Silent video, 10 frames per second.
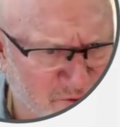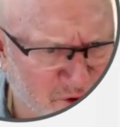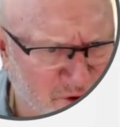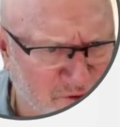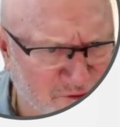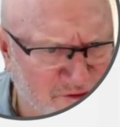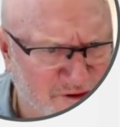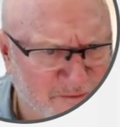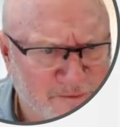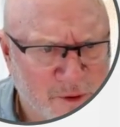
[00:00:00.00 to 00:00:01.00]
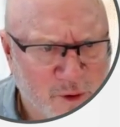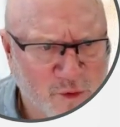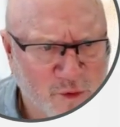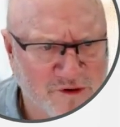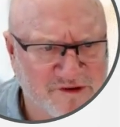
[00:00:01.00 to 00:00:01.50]
those
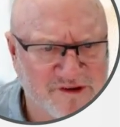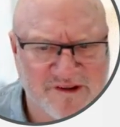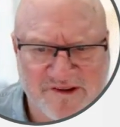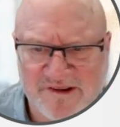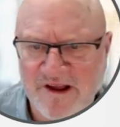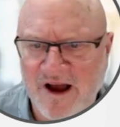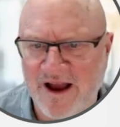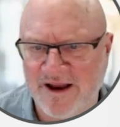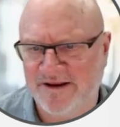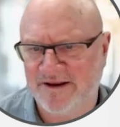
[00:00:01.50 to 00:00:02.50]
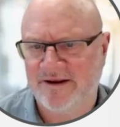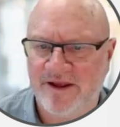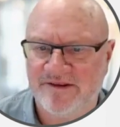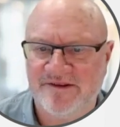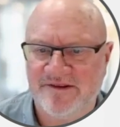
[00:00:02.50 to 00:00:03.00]
words slight
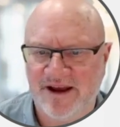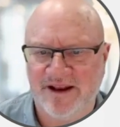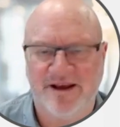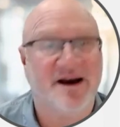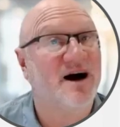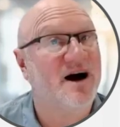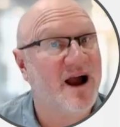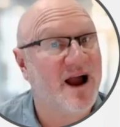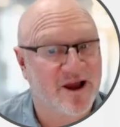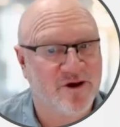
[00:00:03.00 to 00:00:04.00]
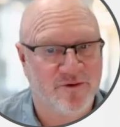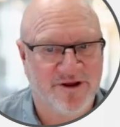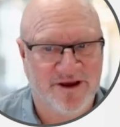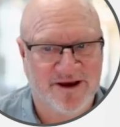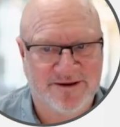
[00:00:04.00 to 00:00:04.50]
and steady are accurate
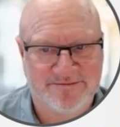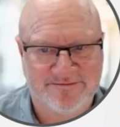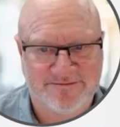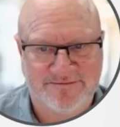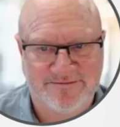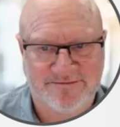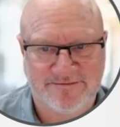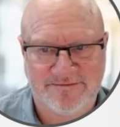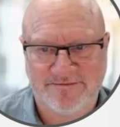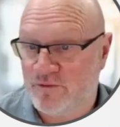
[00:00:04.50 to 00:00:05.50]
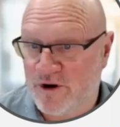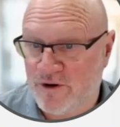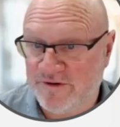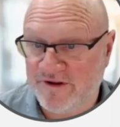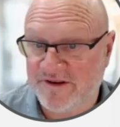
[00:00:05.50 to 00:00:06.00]
here.
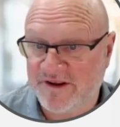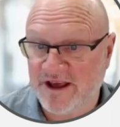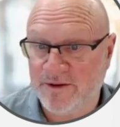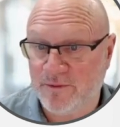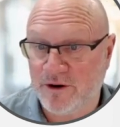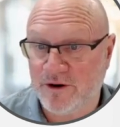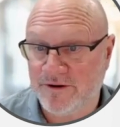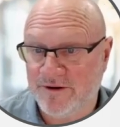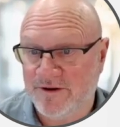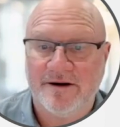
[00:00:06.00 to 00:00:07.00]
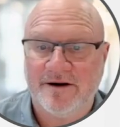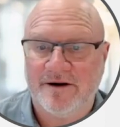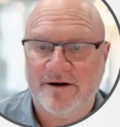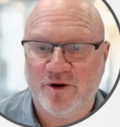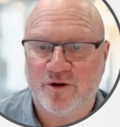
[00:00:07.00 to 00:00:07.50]
Rose is the key word.
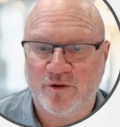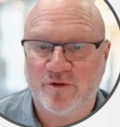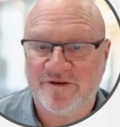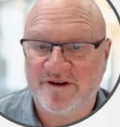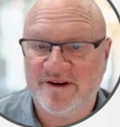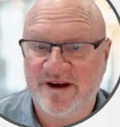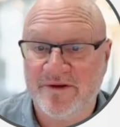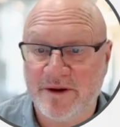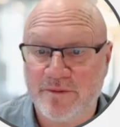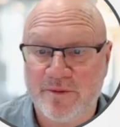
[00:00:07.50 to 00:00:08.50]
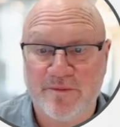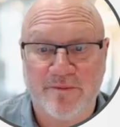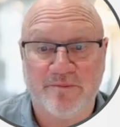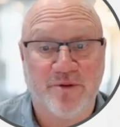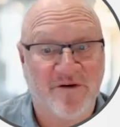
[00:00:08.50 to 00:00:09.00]
You could also say the number of
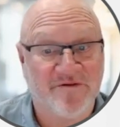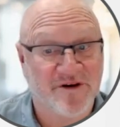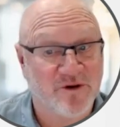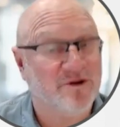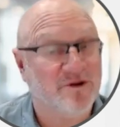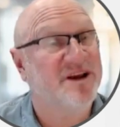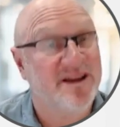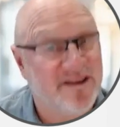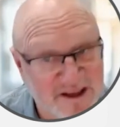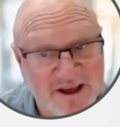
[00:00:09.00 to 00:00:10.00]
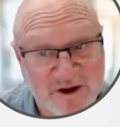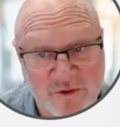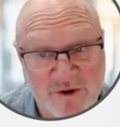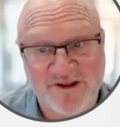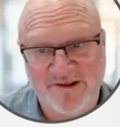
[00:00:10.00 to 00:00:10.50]
births generally
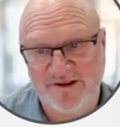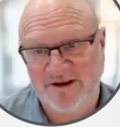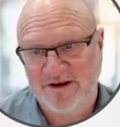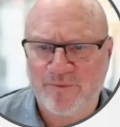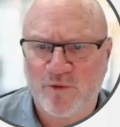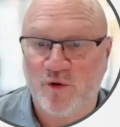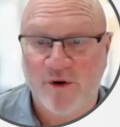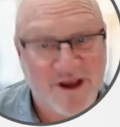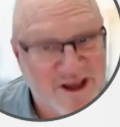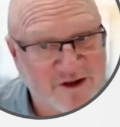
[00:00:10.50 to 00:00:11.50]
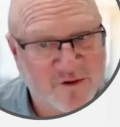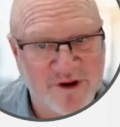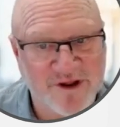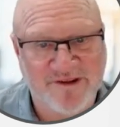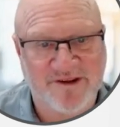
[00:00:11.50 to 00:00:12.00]
decreased or
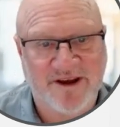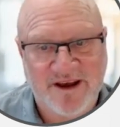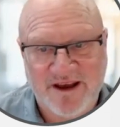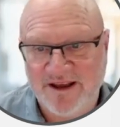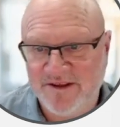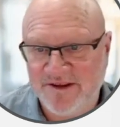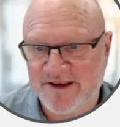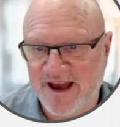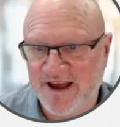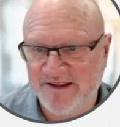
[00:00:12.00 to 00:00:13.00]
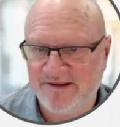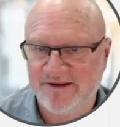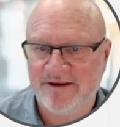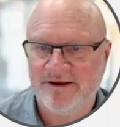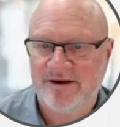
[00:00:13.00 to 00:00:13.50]
increased in this case,
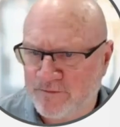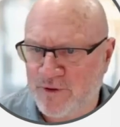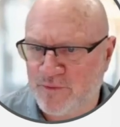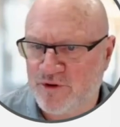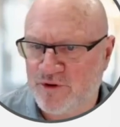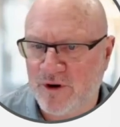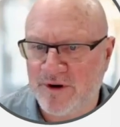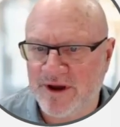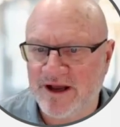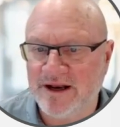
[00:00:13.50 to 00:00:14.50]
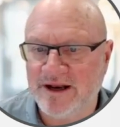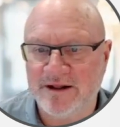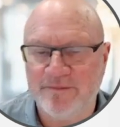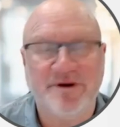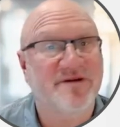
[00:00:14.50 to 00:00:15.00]
but showing a
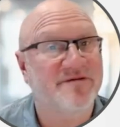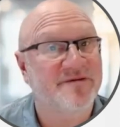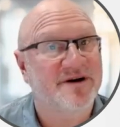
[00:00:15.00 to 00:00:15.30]
little bit of